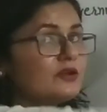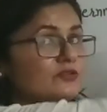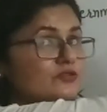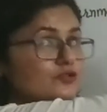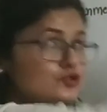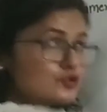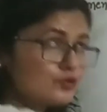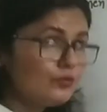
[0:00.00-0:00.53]
is
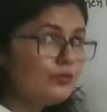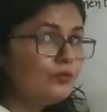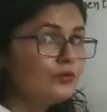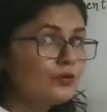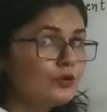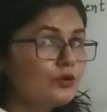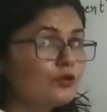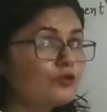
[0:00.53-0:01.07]
2.
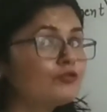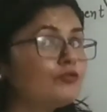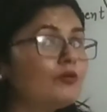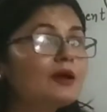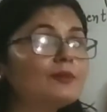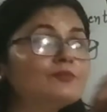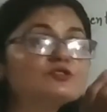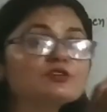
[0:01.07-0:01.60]
So
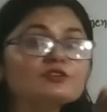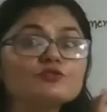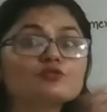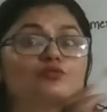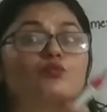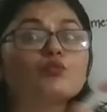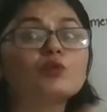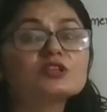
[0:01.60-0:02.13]
I'm just
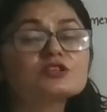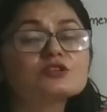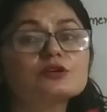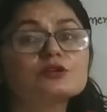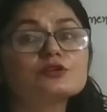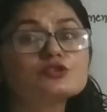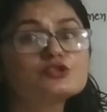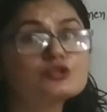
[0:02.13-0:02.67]
what
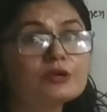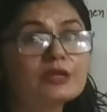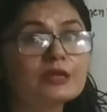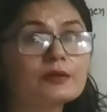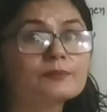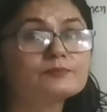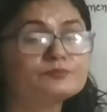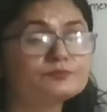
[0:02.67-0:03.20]

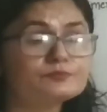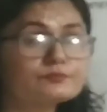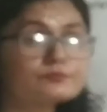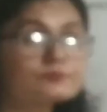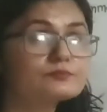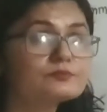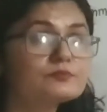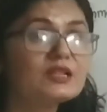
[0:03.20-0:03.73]
doing?
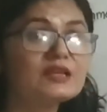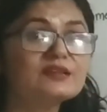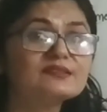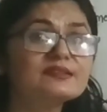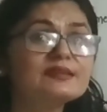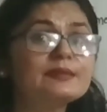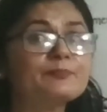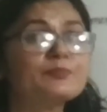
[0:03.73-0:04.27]

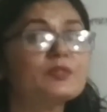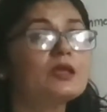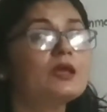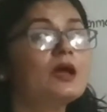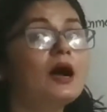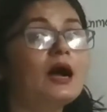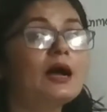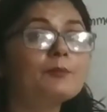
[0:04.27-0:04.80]
See,
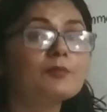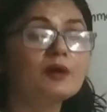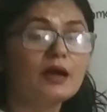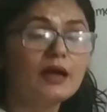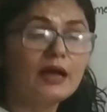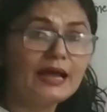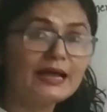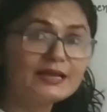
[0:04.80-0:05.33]
I'm
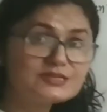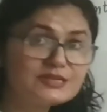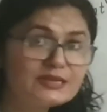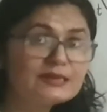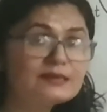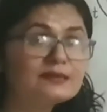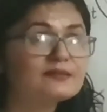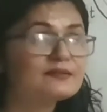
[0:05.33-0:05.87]

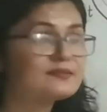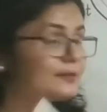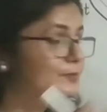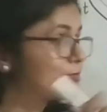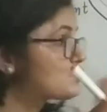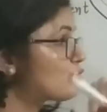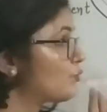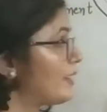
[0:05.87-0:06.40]
adding,
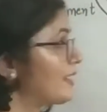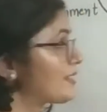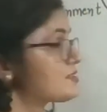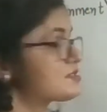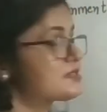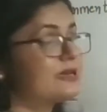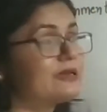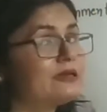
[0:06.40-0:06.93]

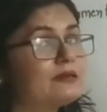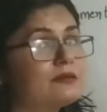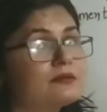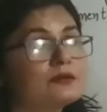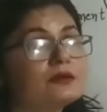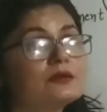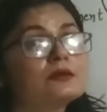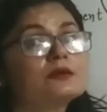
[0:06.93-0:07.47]
subtracting,
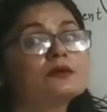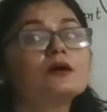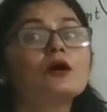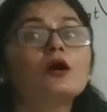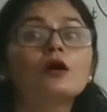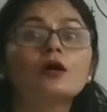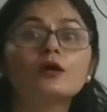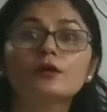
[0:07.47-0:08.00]

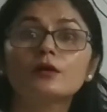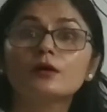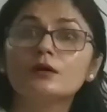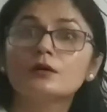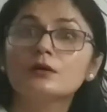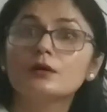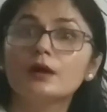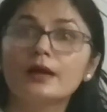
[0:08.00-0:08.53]
or
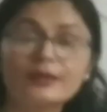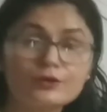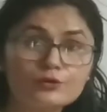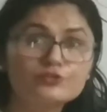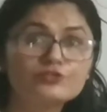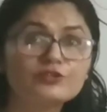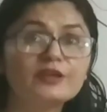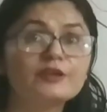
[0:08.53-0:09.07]
I
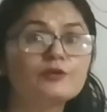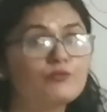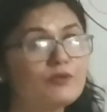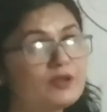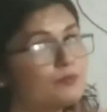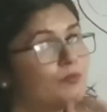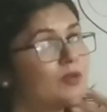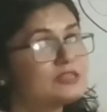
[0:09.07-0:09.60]
could say
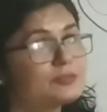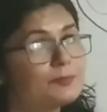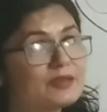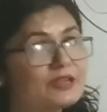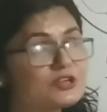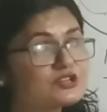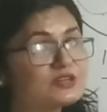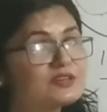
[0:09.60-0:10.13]
when
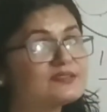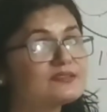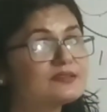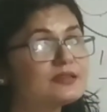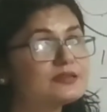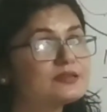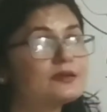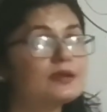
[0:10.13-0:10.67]
multiplication is
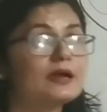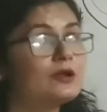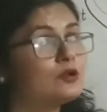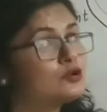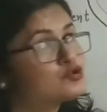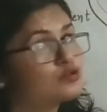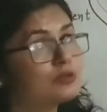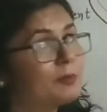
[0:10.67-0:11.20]
needed,
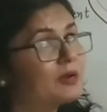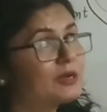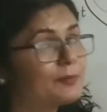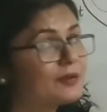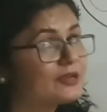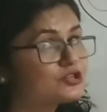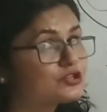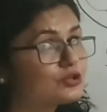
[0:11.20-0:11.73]
I'll do the
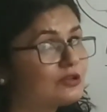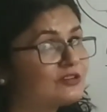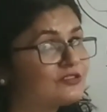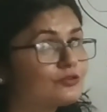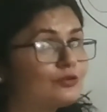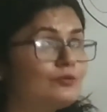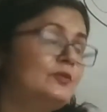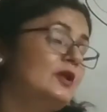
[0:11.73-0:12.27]
multiplication
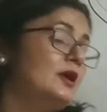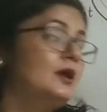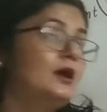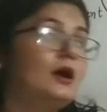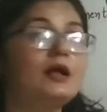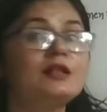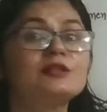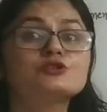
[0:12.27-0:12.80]
also,
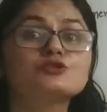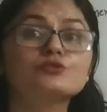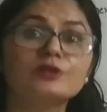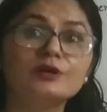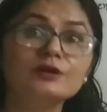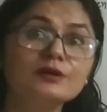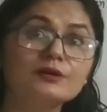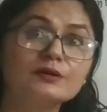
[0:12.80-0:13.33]
I'll do
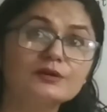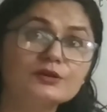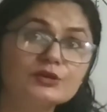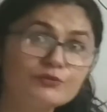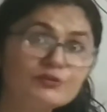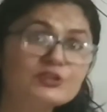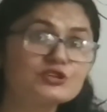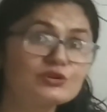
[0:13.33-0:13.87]
the
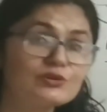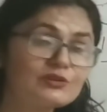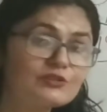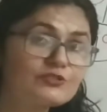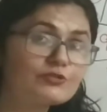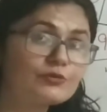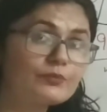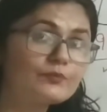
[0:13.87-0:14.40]
division
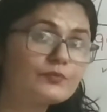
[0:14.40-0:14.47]
also.